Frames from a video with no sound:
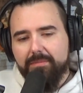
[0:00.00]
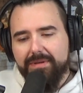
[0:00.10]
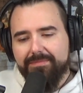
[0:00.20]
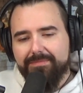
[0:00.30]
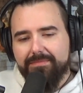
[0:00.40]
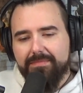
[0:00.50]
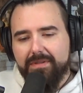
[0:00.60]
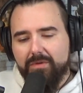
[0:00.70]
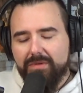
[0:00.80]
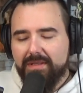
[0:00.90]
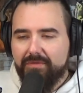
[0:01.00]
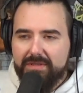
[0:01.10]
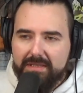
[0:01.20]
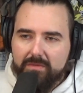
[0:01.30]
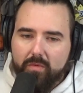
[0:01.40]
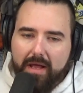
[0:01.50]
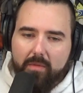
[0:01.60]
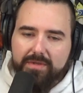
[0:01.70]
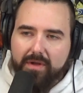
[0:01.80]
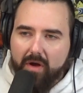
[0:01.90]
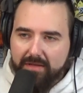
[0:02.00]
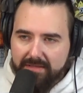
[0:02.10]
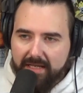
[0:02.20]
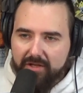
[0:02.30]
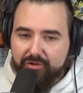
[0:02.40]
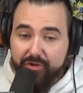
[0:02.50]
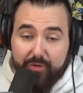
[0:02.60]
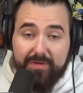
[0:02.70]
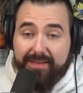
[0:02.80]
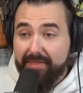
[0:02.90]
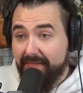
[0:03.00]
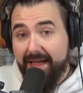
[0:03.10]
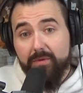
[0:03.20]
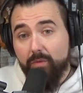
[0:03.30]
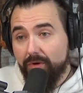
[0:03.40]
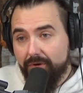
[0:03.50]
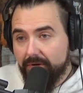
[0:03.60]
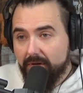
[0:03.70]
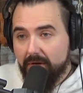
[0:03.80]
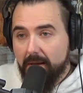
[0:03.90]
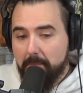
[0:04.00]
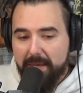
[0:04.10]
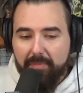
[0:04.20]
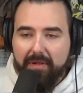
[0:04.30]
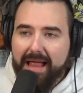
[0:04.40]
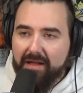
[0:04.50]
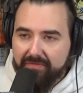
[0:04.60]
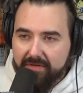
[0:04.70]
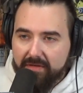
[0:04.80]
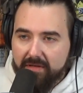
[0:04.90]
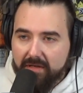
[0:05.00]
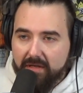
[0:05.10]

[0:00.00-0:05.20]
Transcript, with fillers: But, you know, the difference is when I was on stage using that word, people laughed.